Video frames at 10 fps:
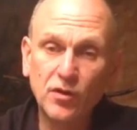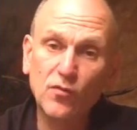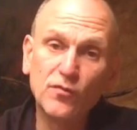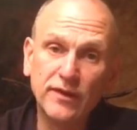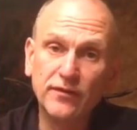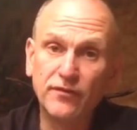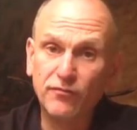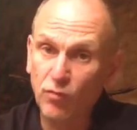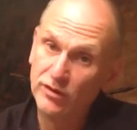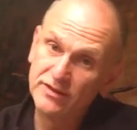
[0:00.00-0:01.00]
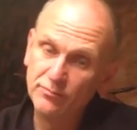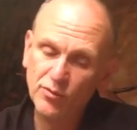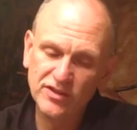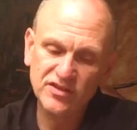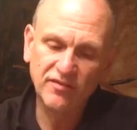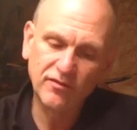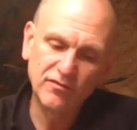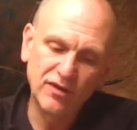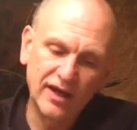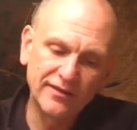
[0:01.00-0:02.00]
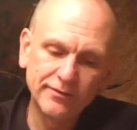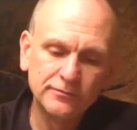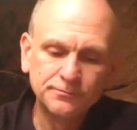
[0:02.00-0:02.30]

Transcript: You don't feel the 14.75.